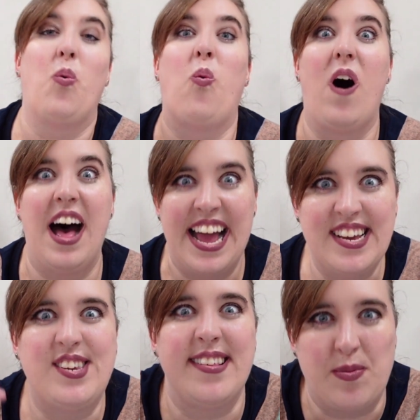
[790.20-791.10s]
why
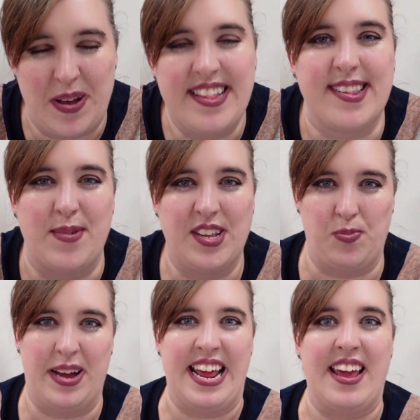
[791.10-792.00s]
she spent so much
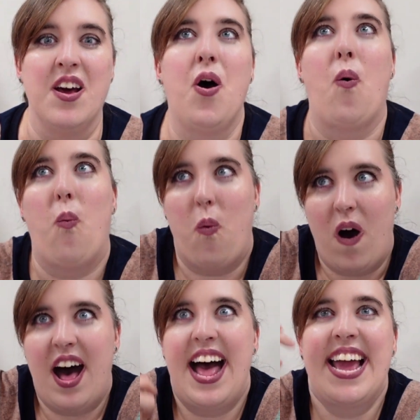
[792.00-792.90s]
money,
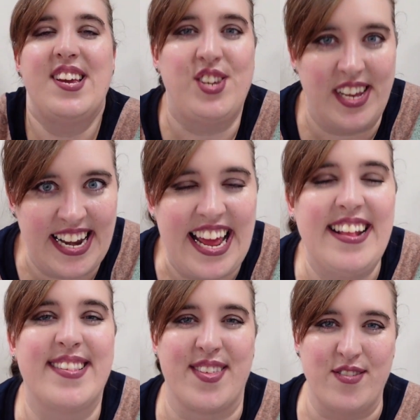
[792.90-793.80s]
why she
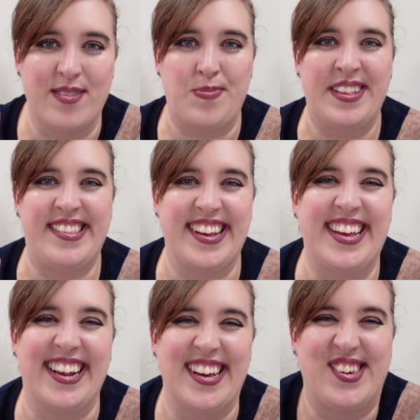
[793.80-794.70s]
needs those
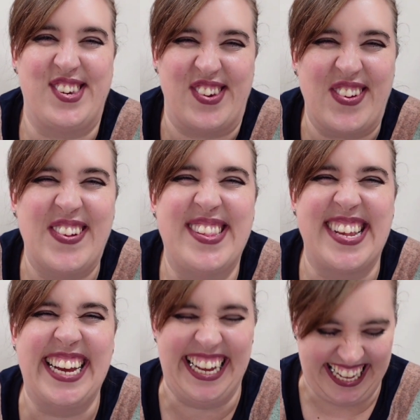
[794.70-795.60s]
particular shoes.